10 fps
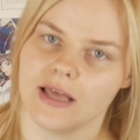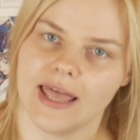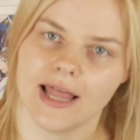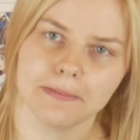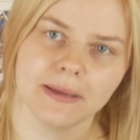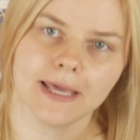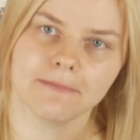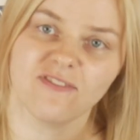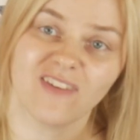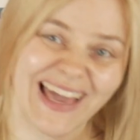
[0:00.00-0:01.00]
help
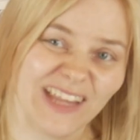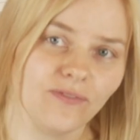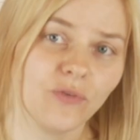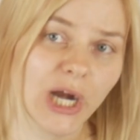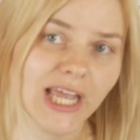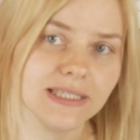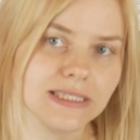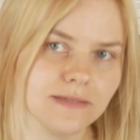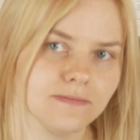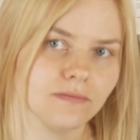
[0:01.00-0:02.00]
him find
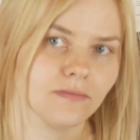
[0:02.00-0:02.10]
friends,